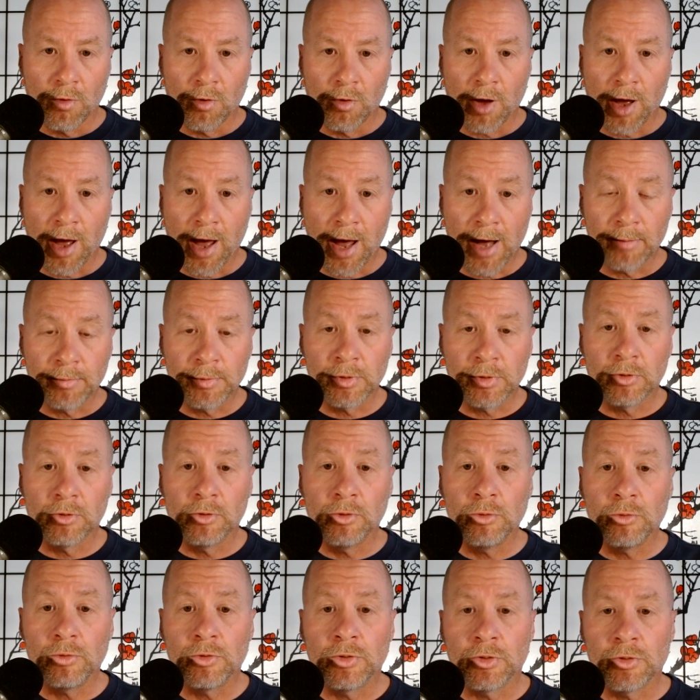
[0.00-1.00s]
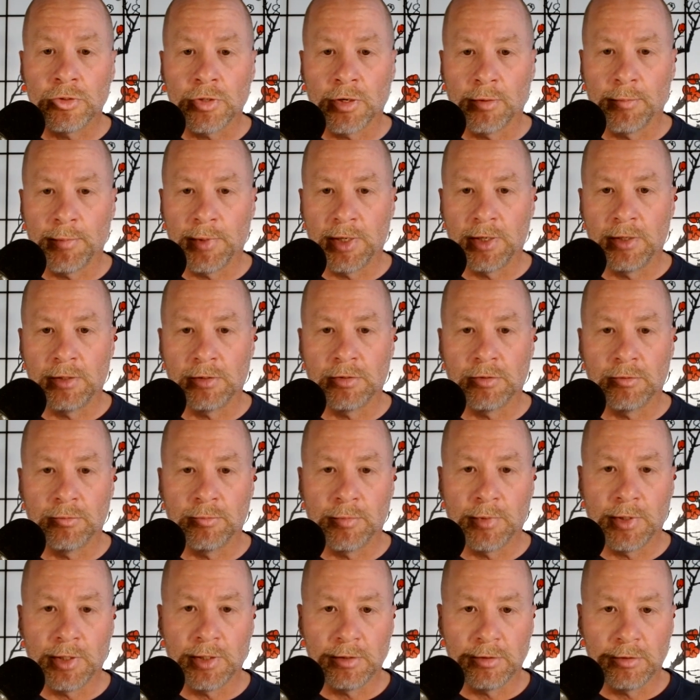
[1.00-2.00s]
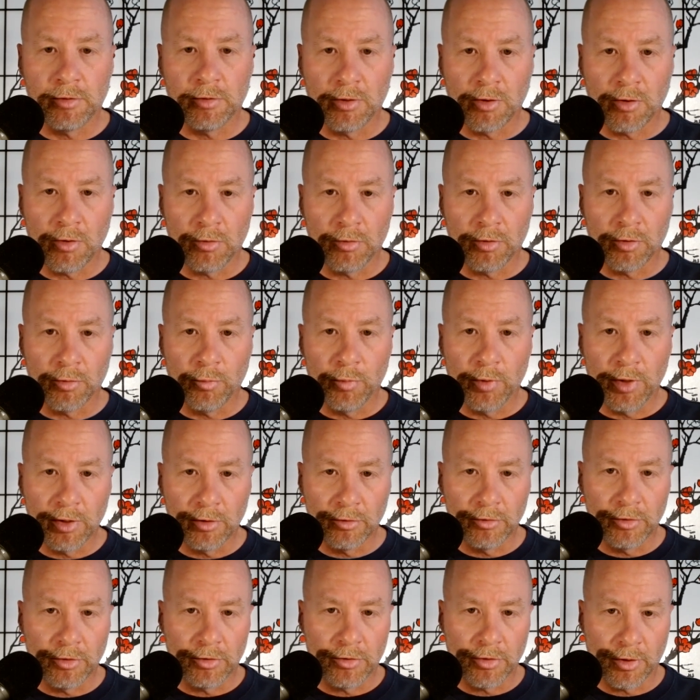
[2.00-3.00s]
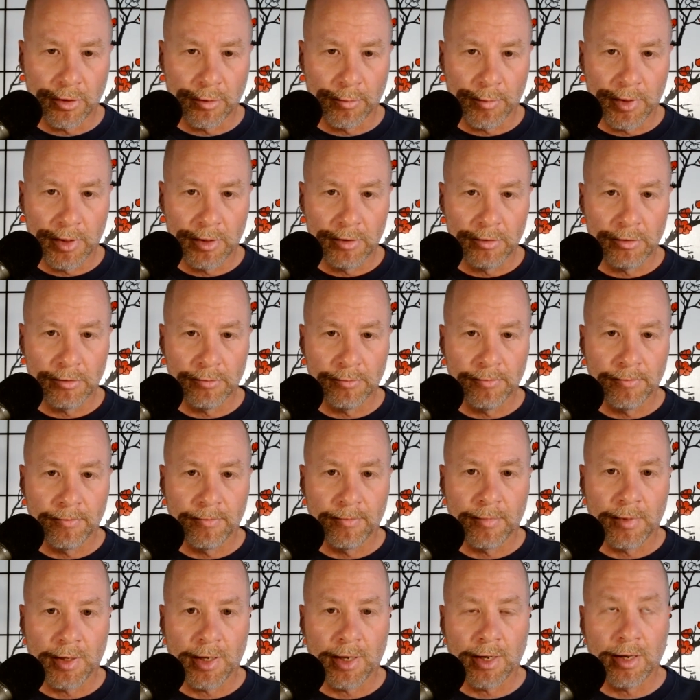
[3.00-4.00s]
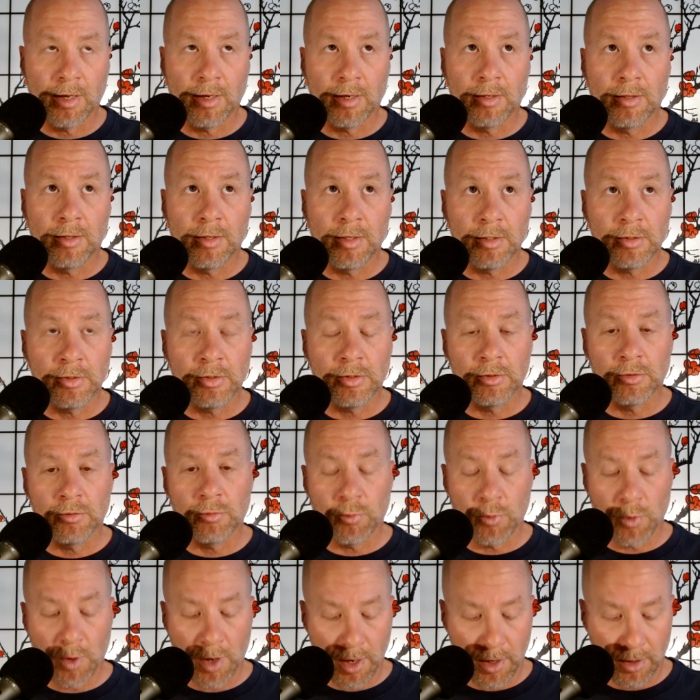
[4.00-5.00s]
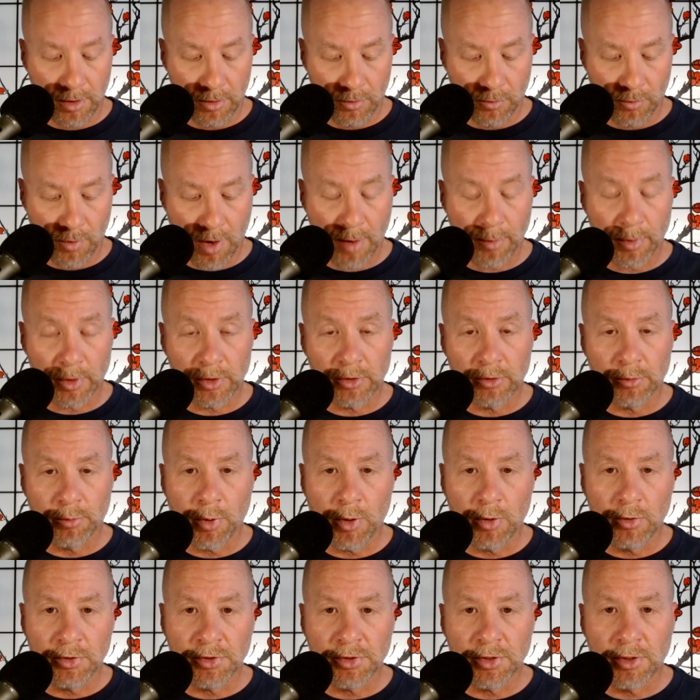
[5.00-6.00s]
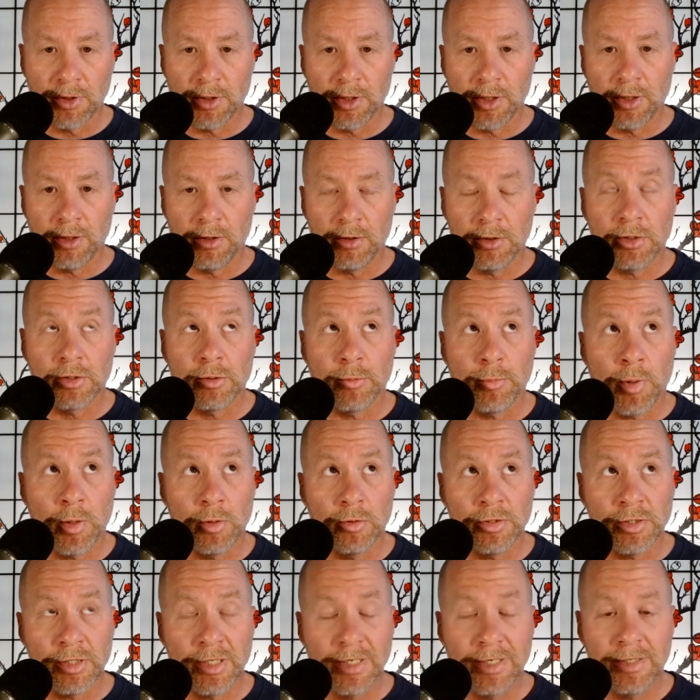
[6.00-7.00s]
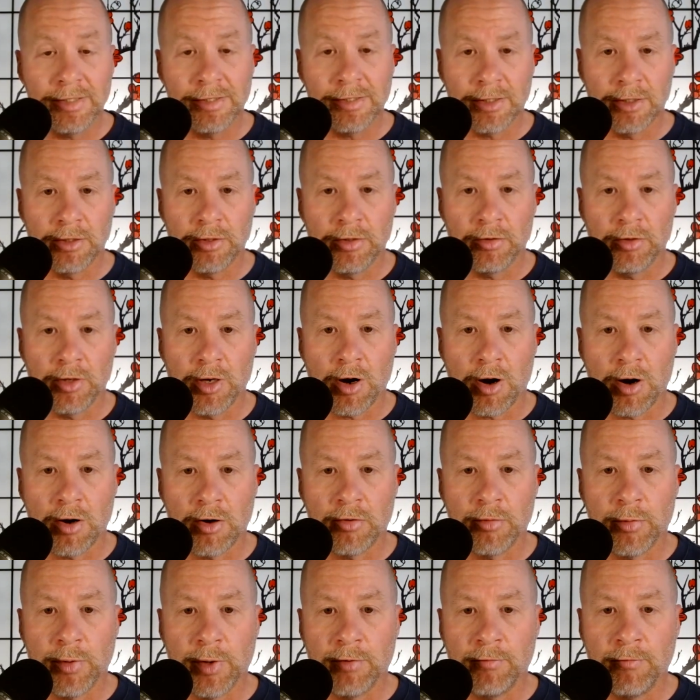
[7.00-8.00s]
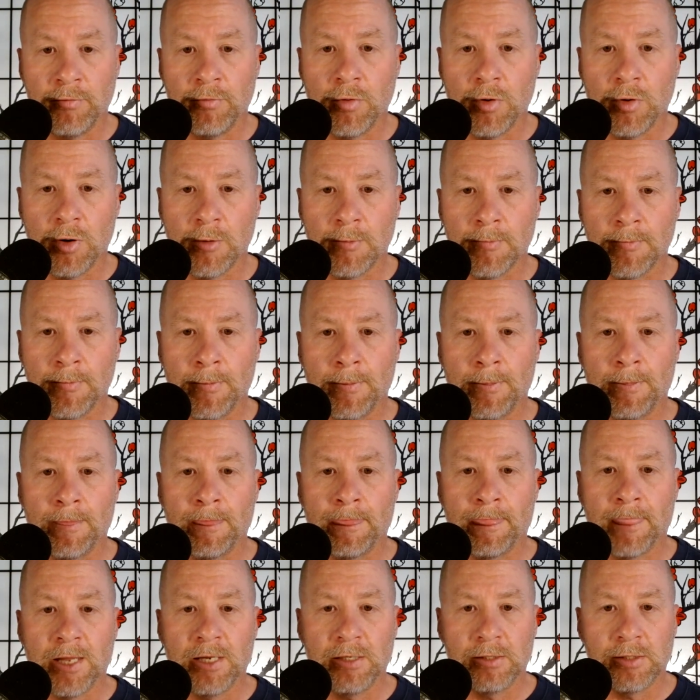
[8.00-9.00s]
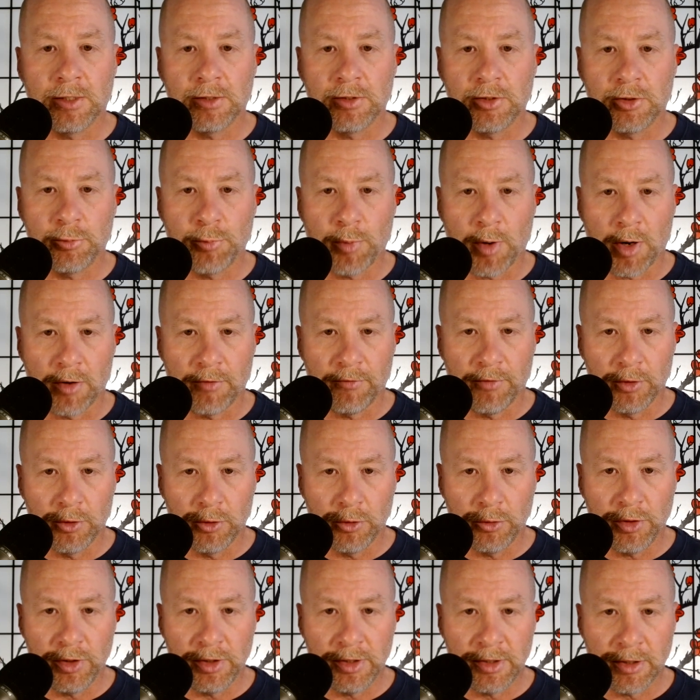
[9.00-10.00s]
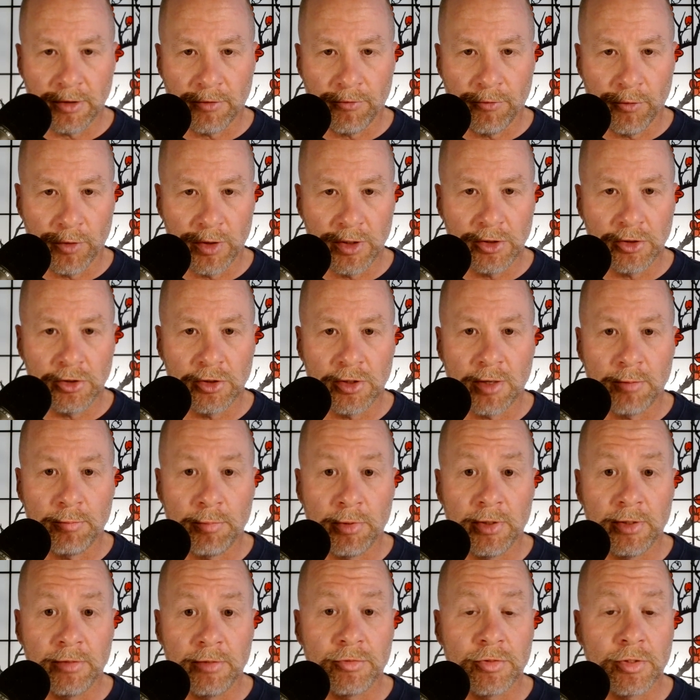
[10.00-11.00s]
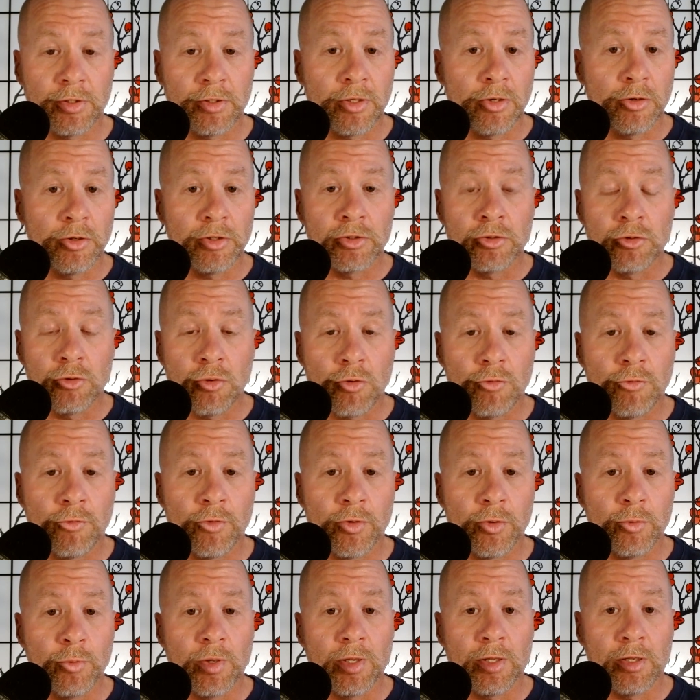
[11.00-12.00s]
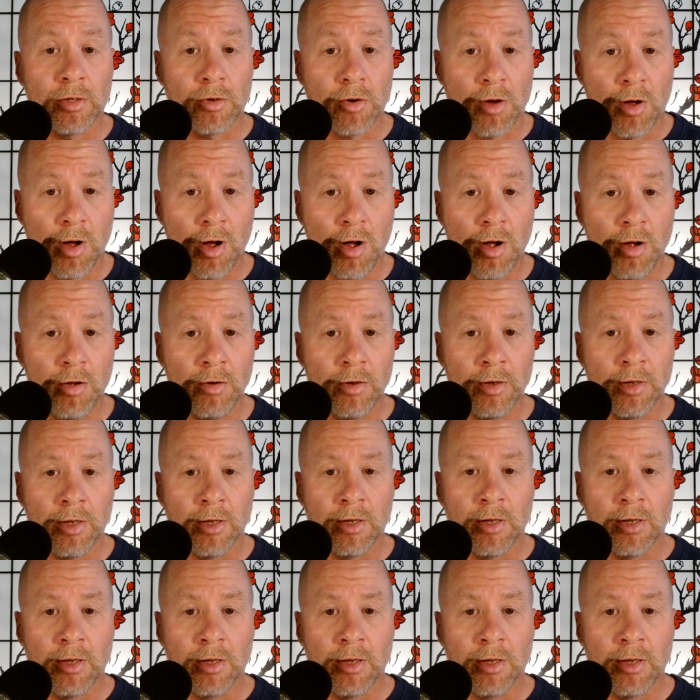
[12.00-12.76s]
Absolute determinism is the only real determinism. And this is what Robert Sapolsky is clearly arguing for. He says he's part of a lunatic fringe that believes that there is no free will at all.